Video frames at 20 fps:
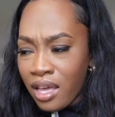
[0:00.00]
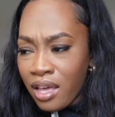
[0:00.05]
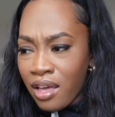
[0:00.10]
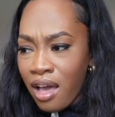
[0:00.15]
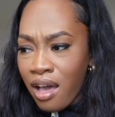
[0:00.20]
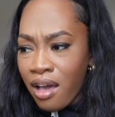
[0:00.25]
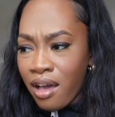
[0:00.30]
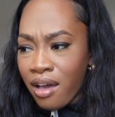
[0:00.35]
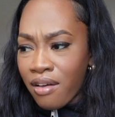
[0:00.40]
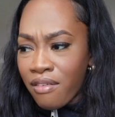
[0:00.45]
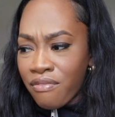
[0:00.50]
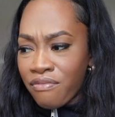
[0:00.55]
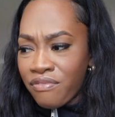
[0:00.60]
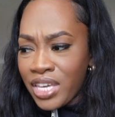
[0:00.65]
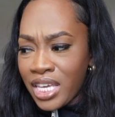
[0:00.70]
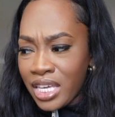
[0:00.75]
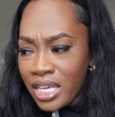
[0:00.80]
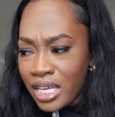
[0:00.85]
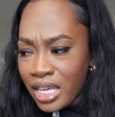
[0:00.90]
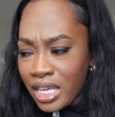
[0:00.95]

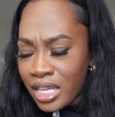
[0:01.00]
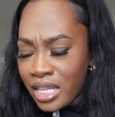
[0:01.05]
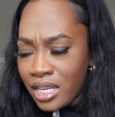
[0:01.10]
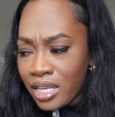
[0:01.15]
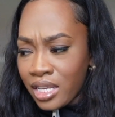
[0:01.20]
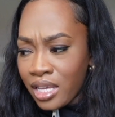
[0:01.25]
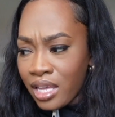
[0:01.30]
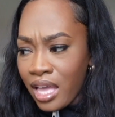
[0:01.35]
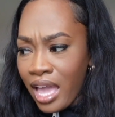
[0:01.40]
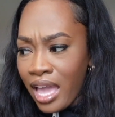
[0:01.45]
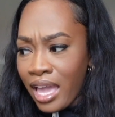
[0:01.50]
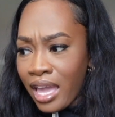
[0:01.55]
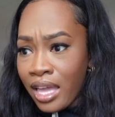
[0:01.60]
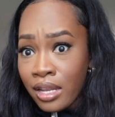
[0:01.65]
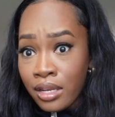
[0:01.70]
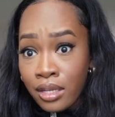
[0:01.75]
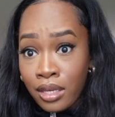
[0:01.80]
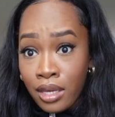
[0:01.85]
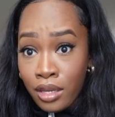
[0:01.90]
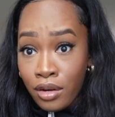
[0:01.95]
vegan,
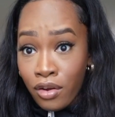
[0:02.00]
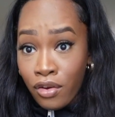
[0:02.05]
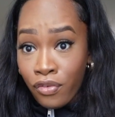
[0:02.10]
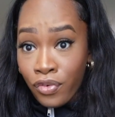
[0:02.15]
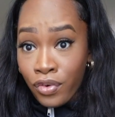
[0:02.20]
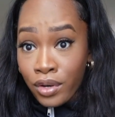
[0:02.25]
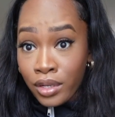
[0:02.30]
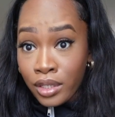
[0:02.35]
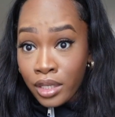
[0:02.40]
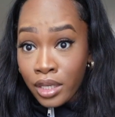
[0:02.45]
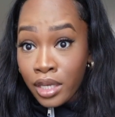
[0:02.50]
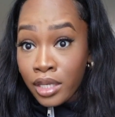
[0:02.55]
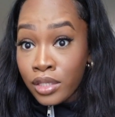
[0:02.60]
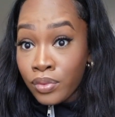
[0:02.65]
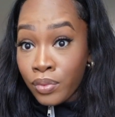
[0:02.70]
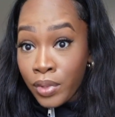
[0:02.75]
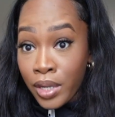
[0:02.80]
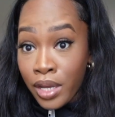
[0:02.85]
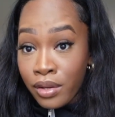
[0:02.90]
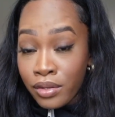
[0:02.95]
and keto friendly as
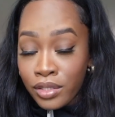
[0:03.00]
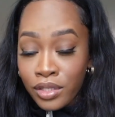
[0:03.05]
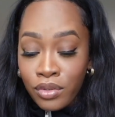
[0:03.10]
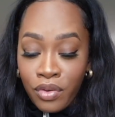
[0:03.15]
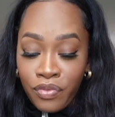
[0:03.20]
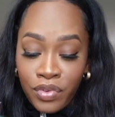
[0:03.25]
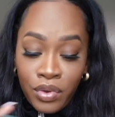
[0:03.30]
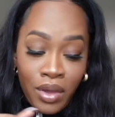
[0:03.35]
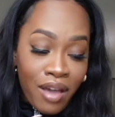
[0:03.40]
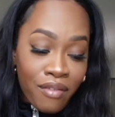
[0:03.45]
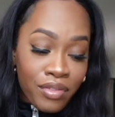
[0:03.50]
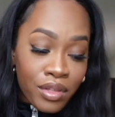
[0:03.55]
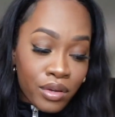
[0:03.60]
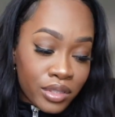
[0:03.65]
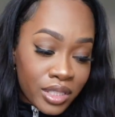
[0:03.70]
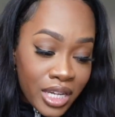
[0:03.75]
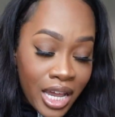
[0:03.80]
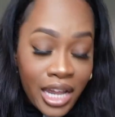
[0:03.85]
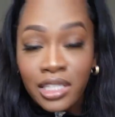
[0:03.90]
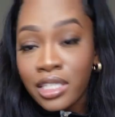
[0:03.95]
well. So if you have those
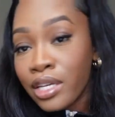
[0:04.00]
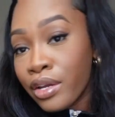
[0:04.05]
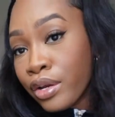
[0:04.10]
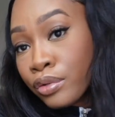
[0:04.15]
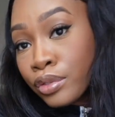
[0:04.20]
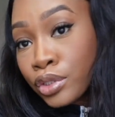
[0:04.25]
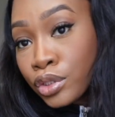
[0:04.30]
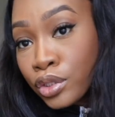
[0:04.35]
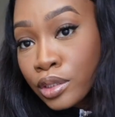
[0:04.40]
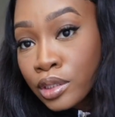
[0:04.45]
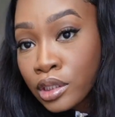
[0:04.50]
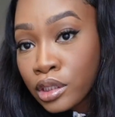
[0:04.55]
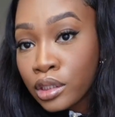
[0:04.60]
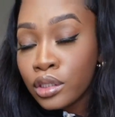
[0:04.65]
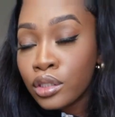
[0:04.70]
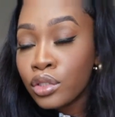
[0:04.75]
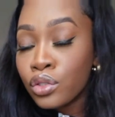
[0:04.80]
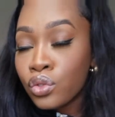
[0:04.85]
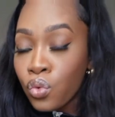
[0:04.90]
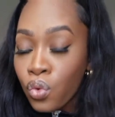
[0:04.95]
dietary
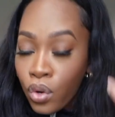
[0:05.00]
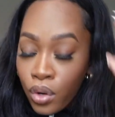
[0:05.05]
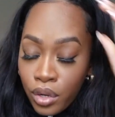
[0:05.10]
restrictions, or,